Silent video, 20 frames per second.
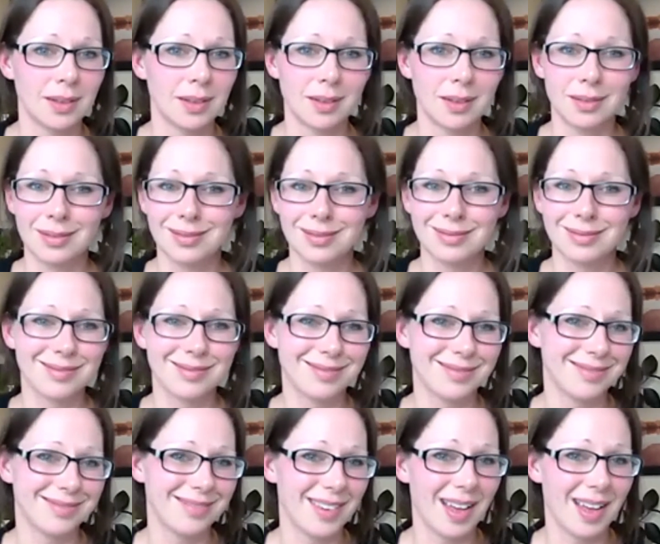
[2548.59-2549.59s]
Wow.
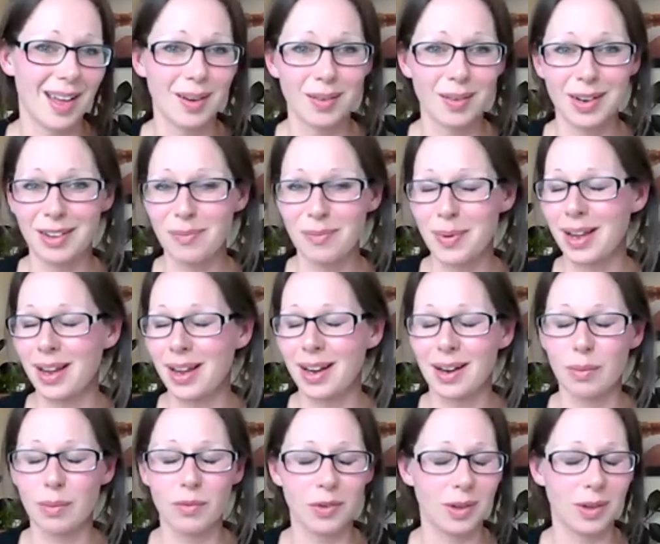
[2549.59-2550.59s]
I don't have pain.
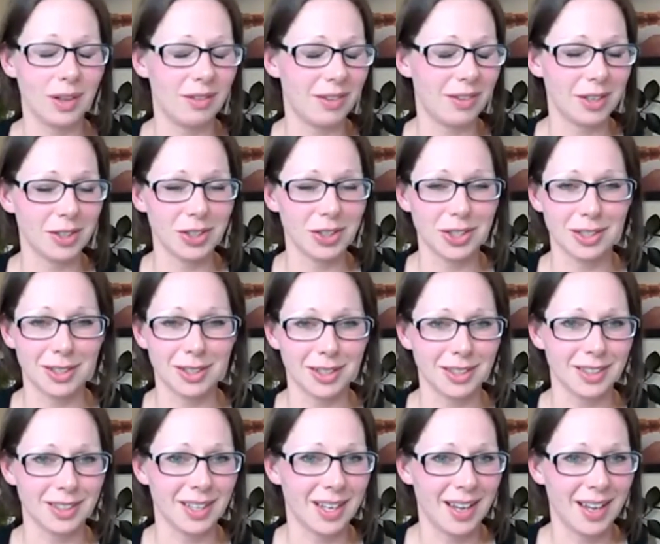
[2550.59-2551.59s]
I'm fully
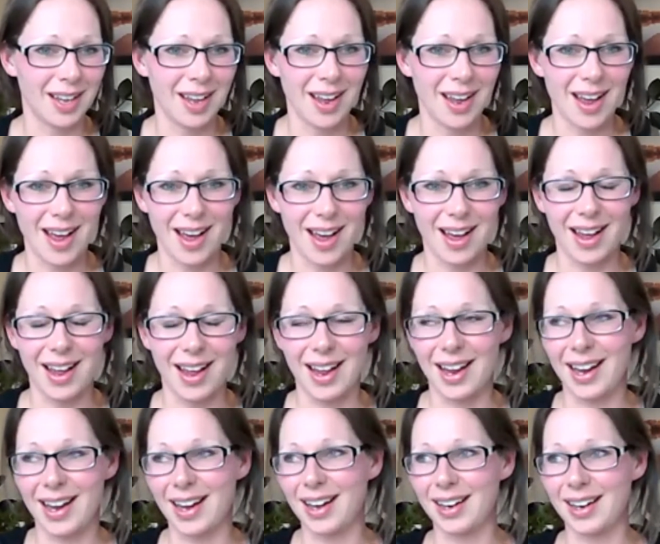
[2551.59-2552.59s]
functional.
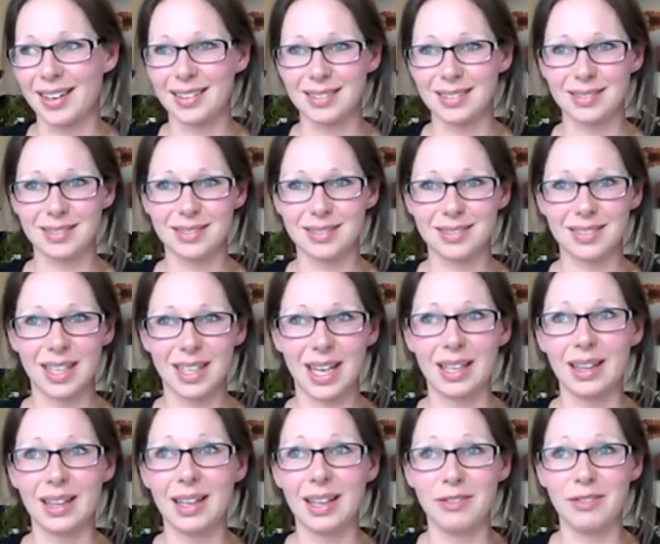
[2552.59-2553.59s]
I
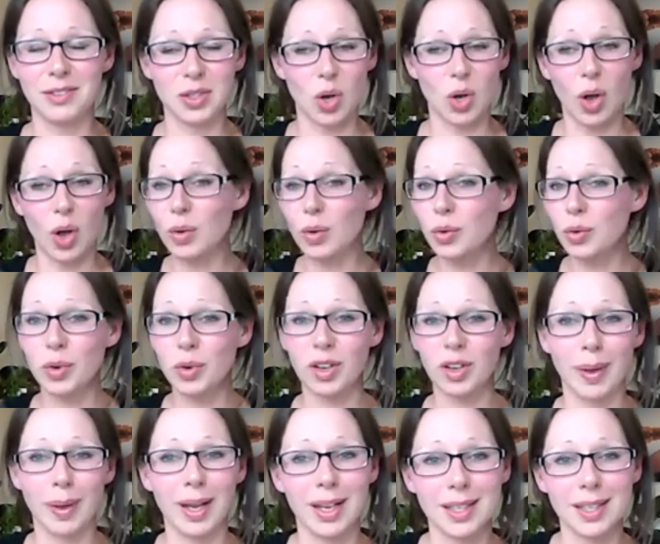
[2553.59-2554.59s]
can lift all three of
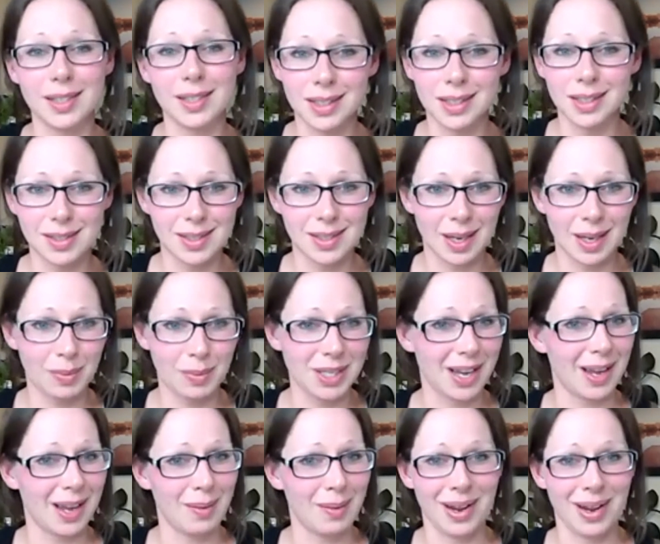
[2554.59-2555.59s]
my kids at the same
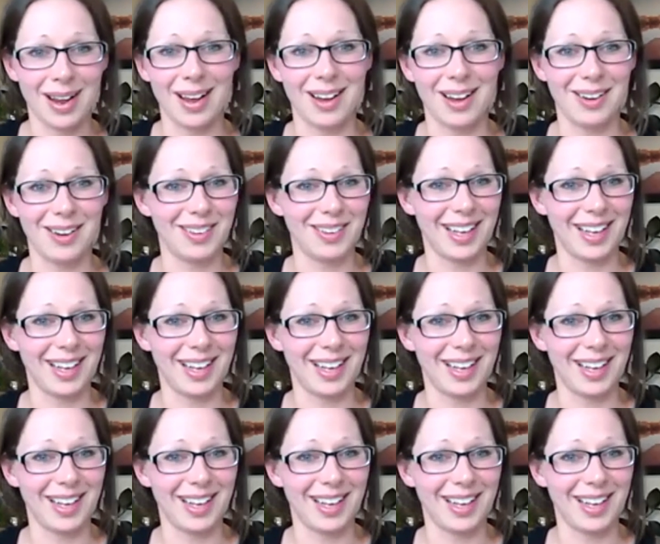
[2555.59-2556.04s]
time now.